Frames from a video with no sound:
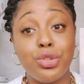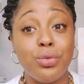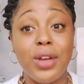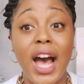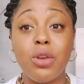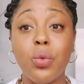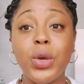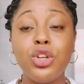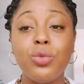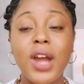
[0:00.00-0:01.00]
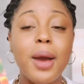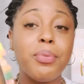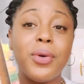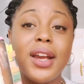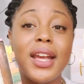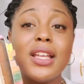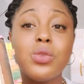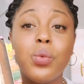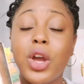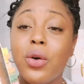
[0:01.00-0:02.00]
to God when we do not pray
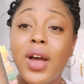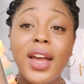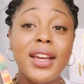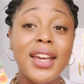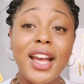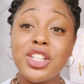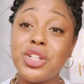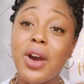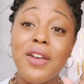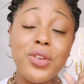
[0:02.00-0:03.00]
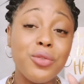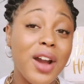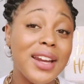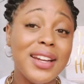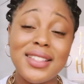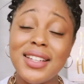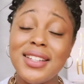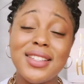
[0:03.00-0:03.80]
His will. Yes, you have the right intentions,